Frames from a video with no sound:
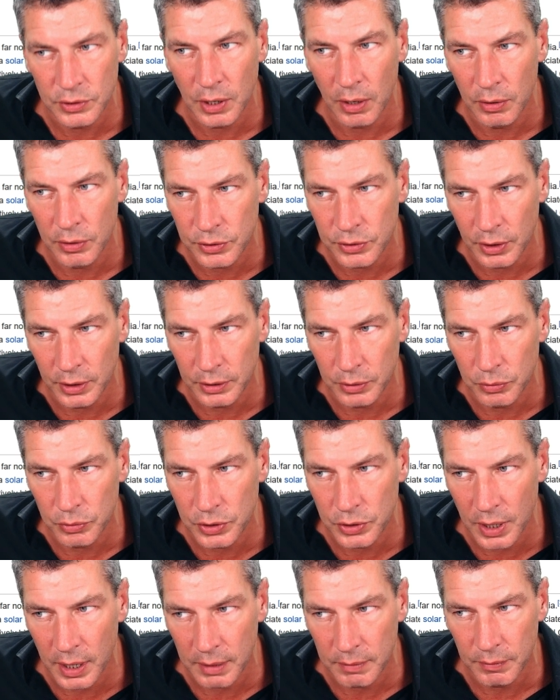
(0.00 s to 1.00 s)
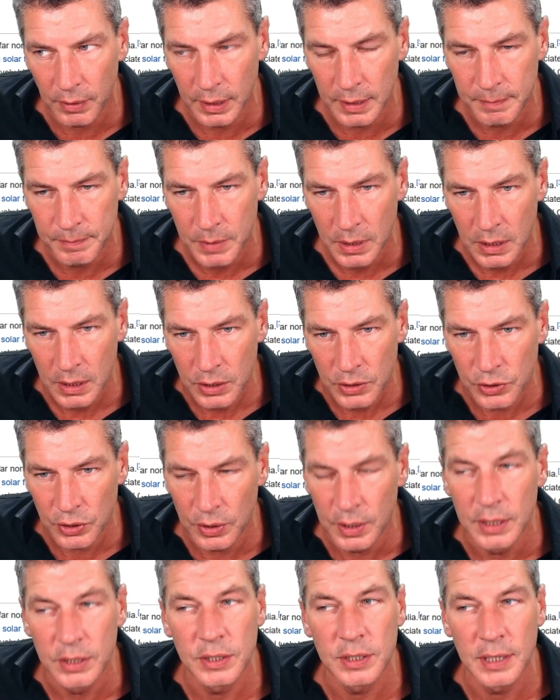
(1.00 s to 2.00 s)
solar cycle 10, right? So
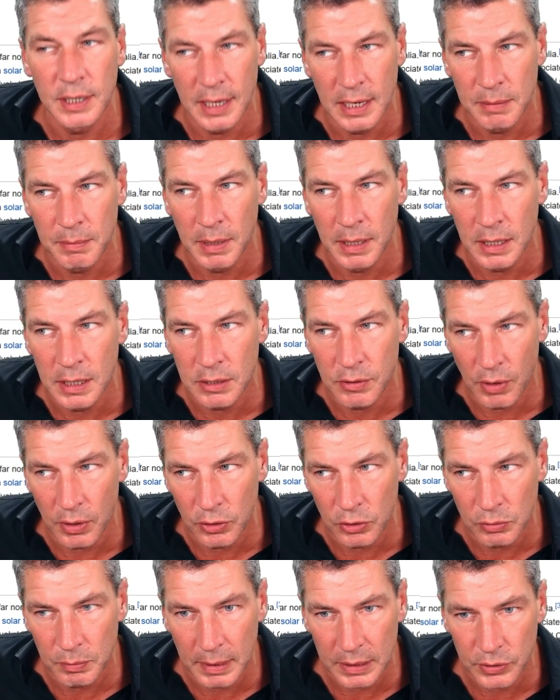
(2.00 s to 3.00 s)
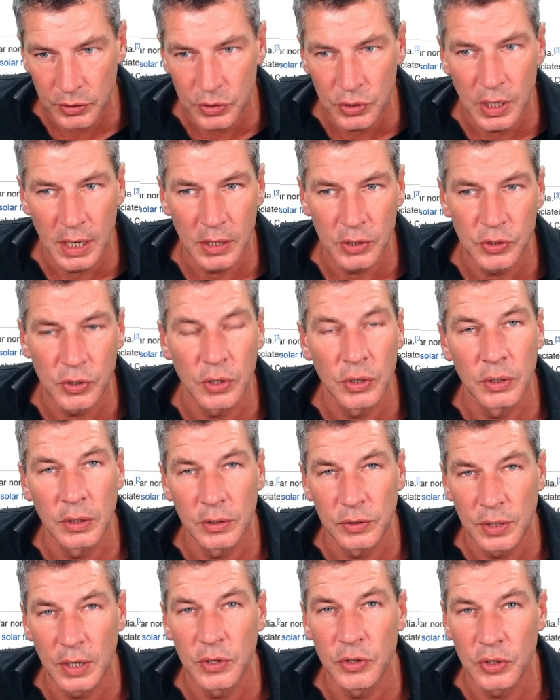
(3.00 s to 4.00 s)
this CME, coronal mass ejection,
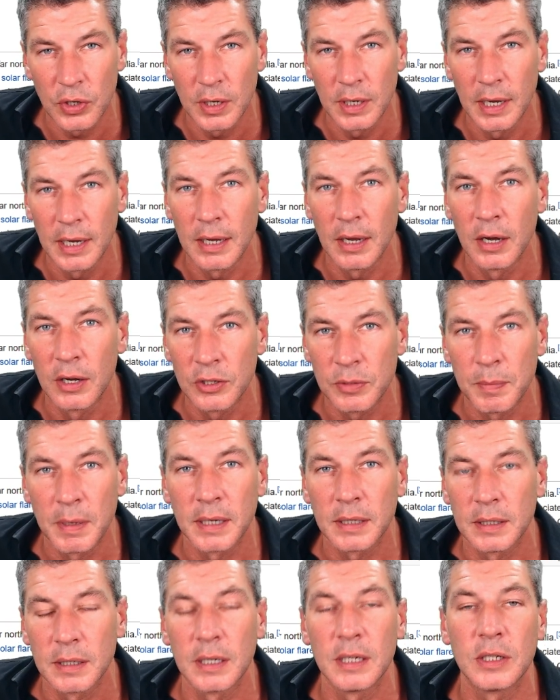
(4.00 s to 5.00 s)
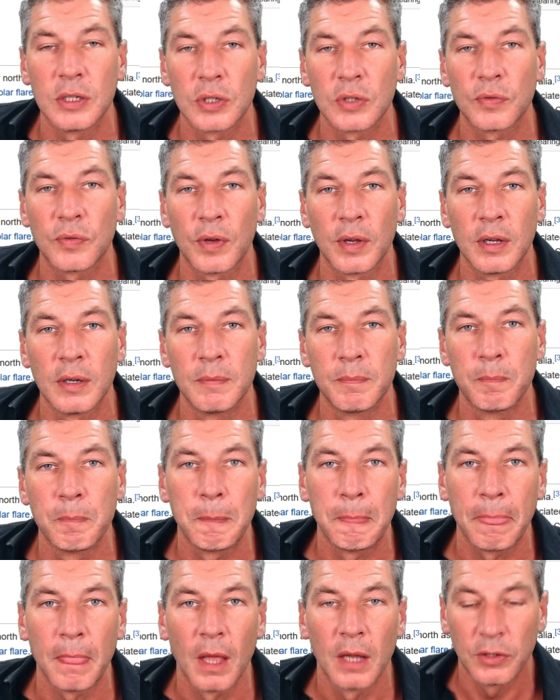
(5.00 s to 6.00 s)
essentially hit Earth's magnetosphere,
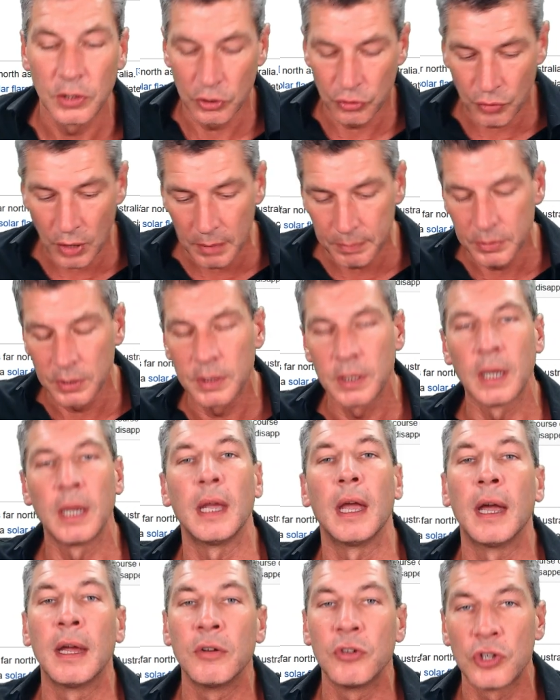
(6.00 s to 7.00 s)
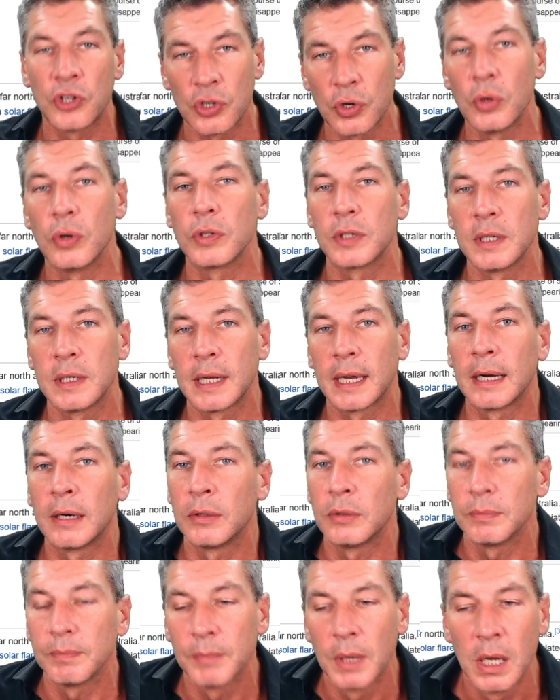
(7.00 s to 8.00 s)
disrupted it, and shorted
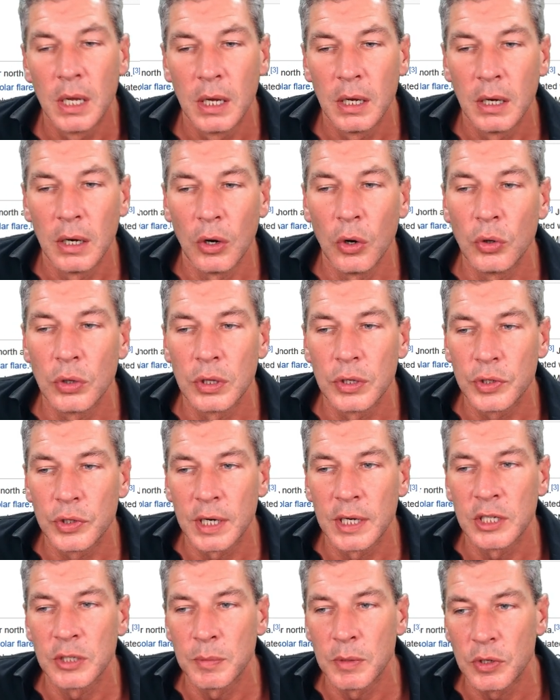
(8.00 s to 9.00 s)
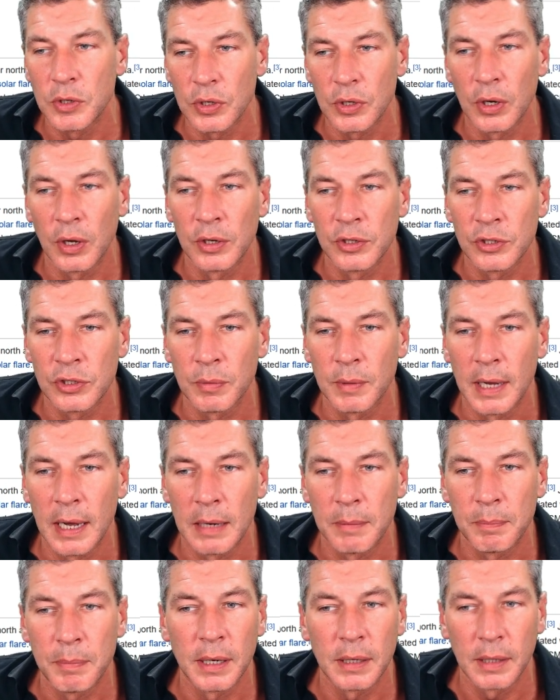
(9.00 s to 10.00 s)
out all the transmission lines that we
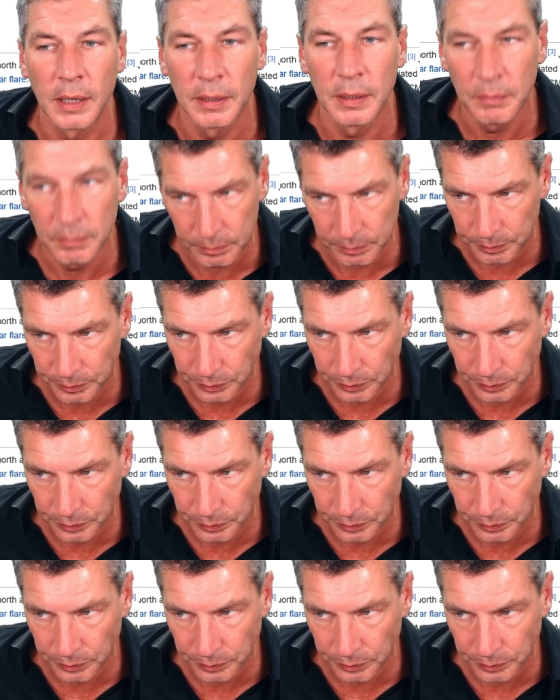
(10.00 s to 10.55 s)
had back then,